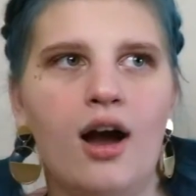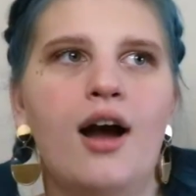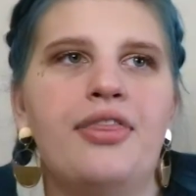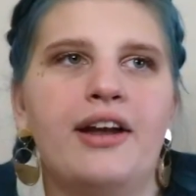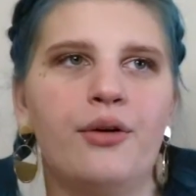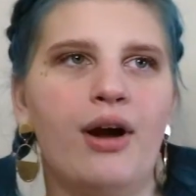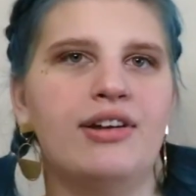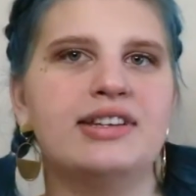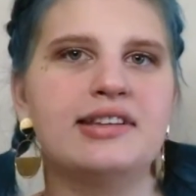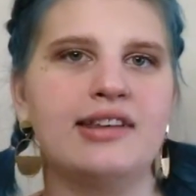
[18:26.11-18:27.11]
I think
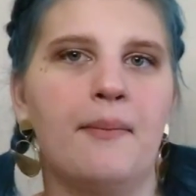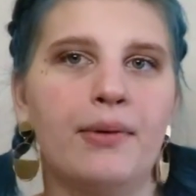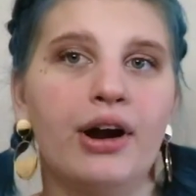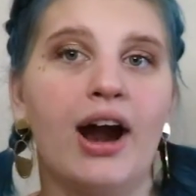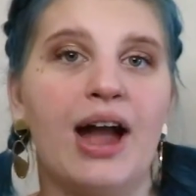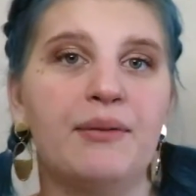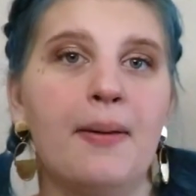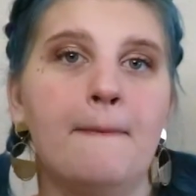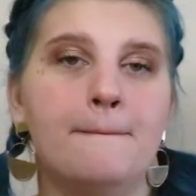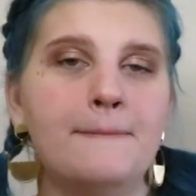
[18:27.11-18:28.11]
around December I
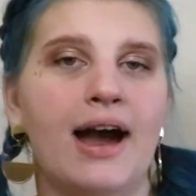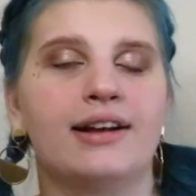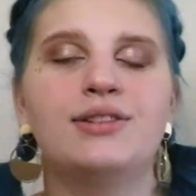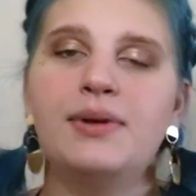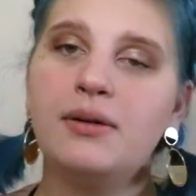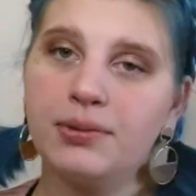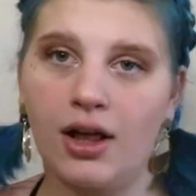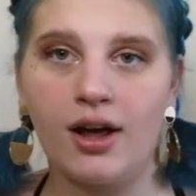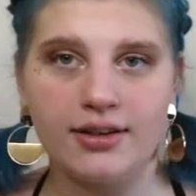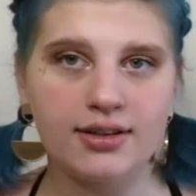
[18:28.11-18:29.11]
went back to being
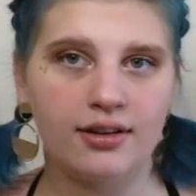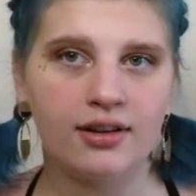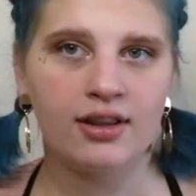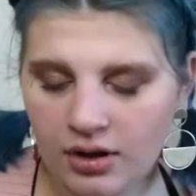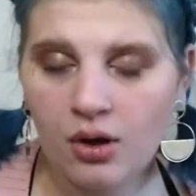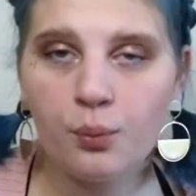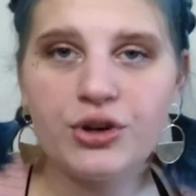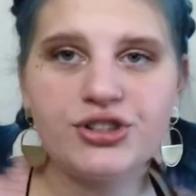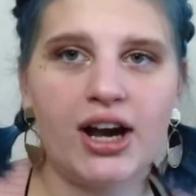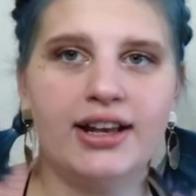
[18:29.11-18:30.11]
blonde,
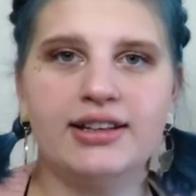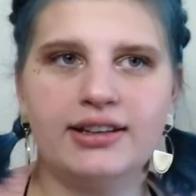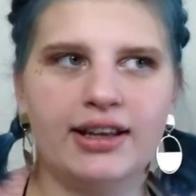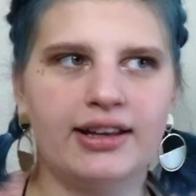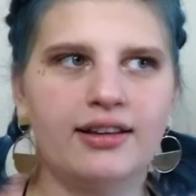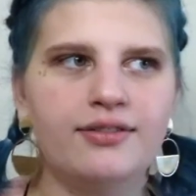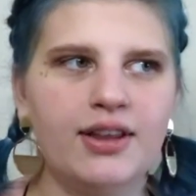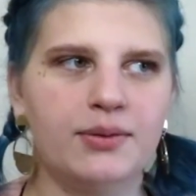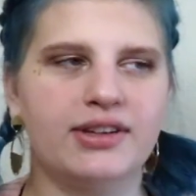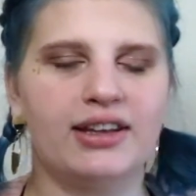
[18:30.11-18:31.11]
which I did like,
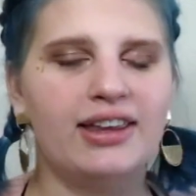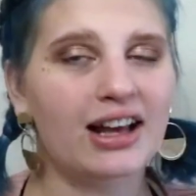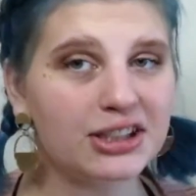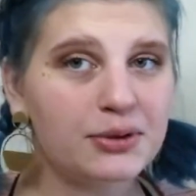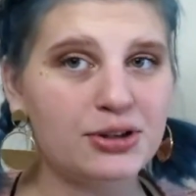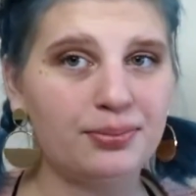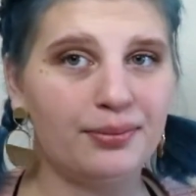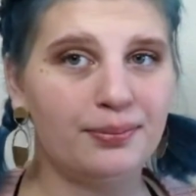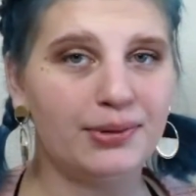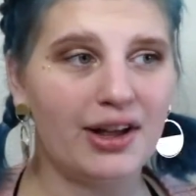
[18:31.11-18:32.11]
it was like a yellowish
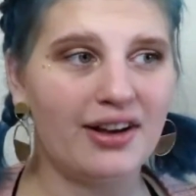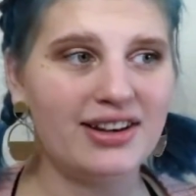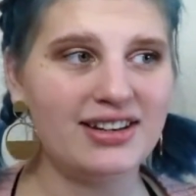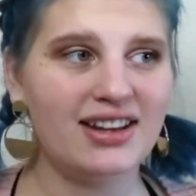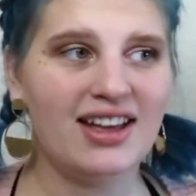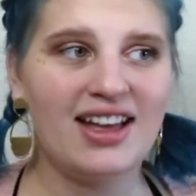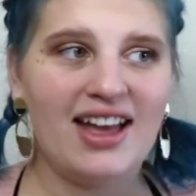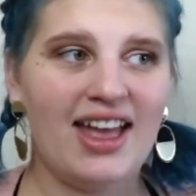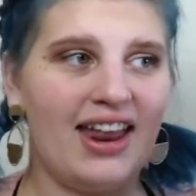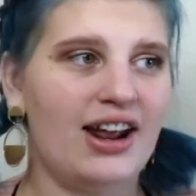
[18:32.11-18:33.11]
blonde,
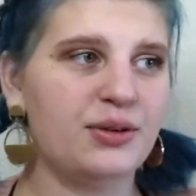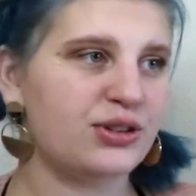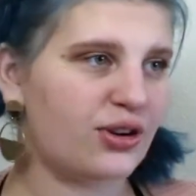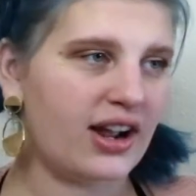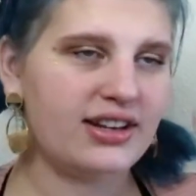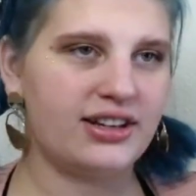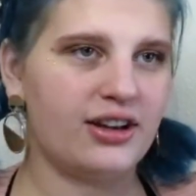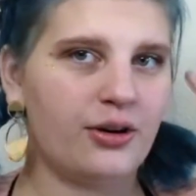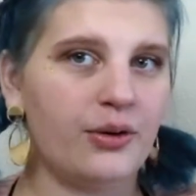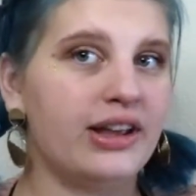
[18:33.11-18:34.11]
and I was trying to
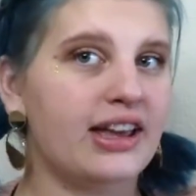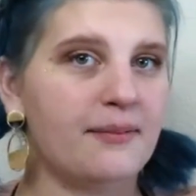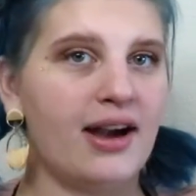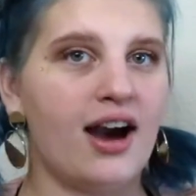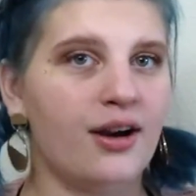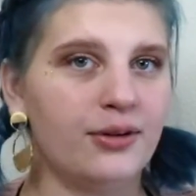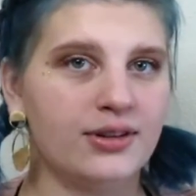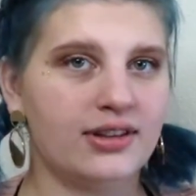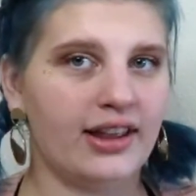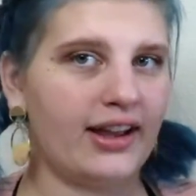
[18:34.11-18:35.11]
go and get my hot
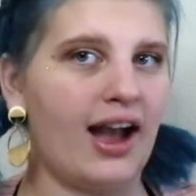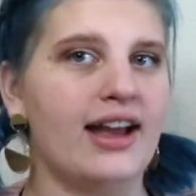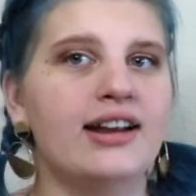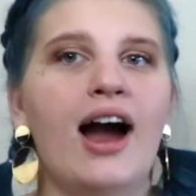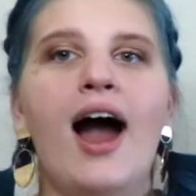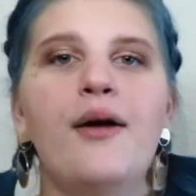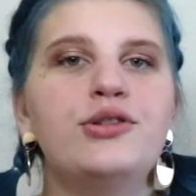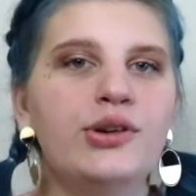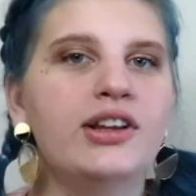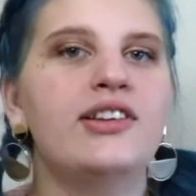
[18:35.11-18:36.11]
root, like I
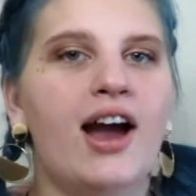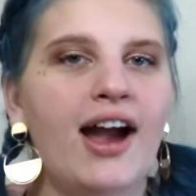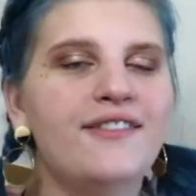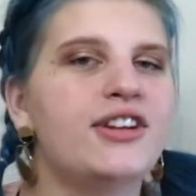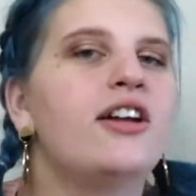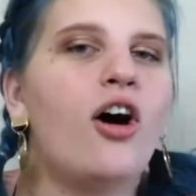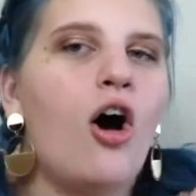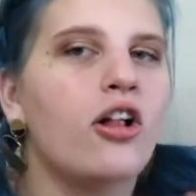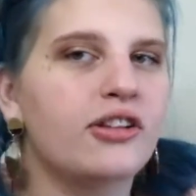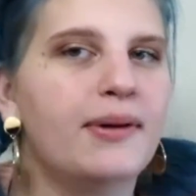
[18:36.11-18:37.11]
was doing this, I've done
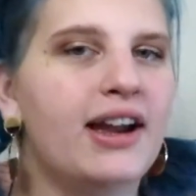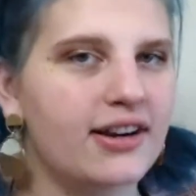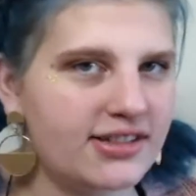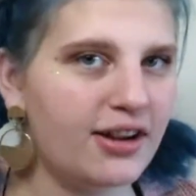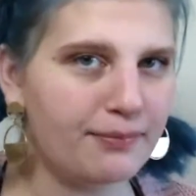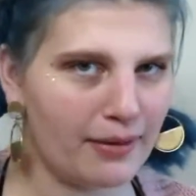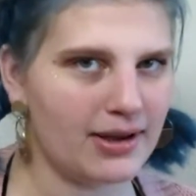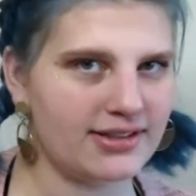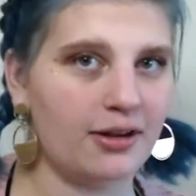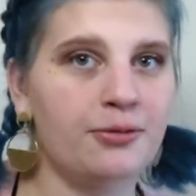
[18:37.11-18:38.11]
all of my hair stuff by
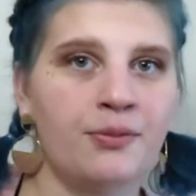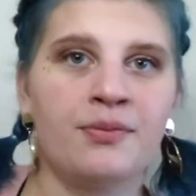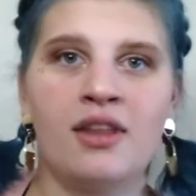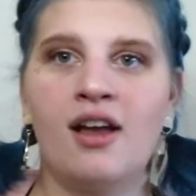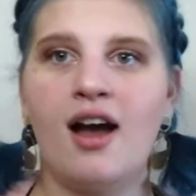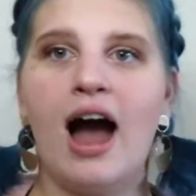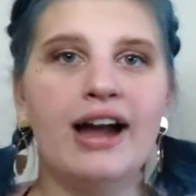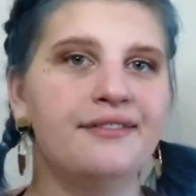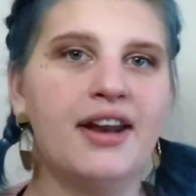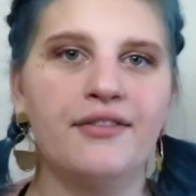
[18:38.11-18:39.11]
myself.
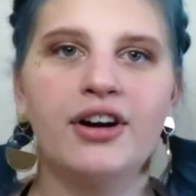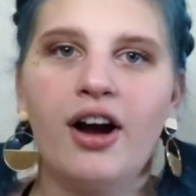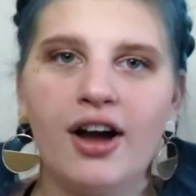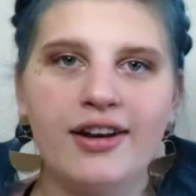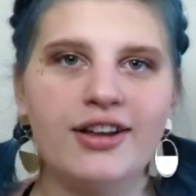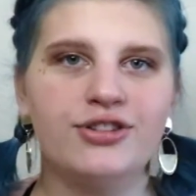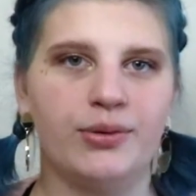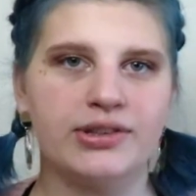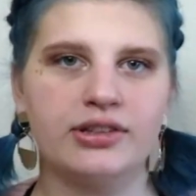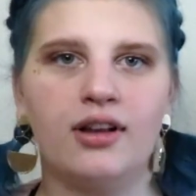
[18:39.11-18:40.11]
I've never gone
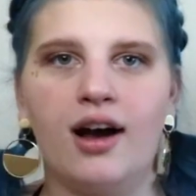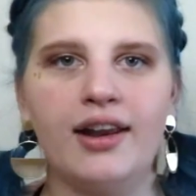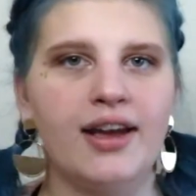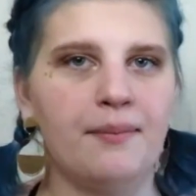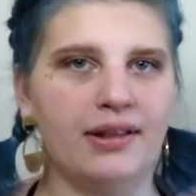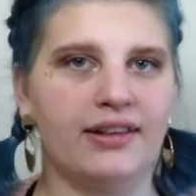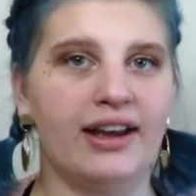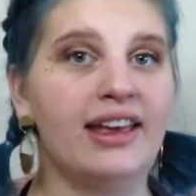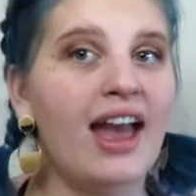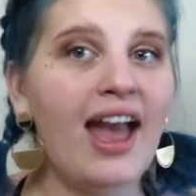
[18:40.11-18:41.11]
to a salon and been
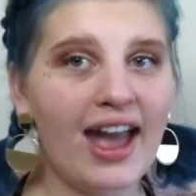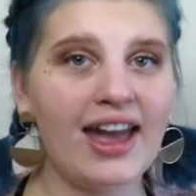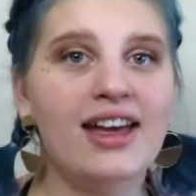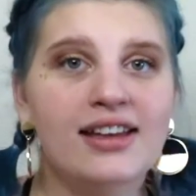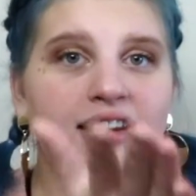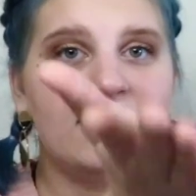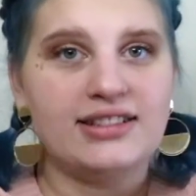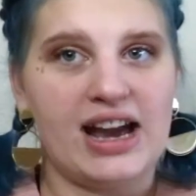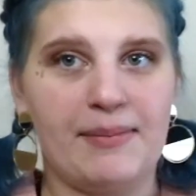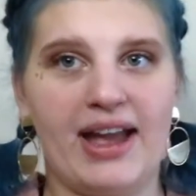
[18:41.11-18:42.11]
like, hey,
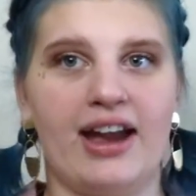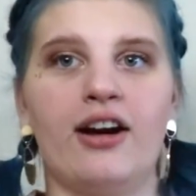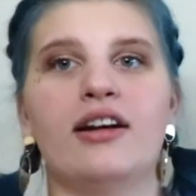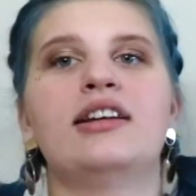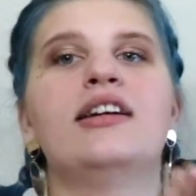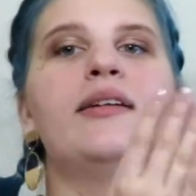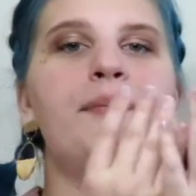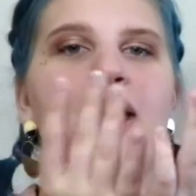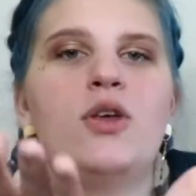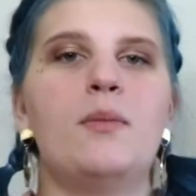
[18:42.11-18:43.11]
dye my hair,
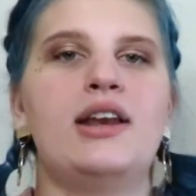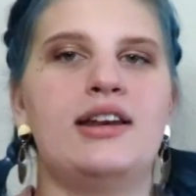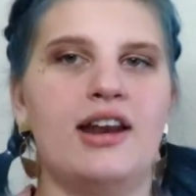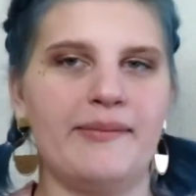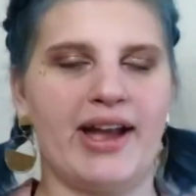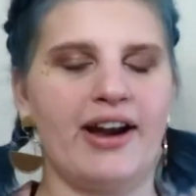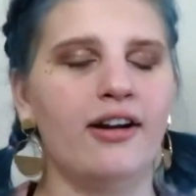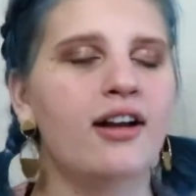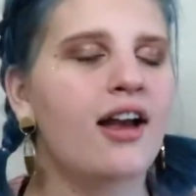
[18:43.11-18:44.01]
pay you money to dye my hair.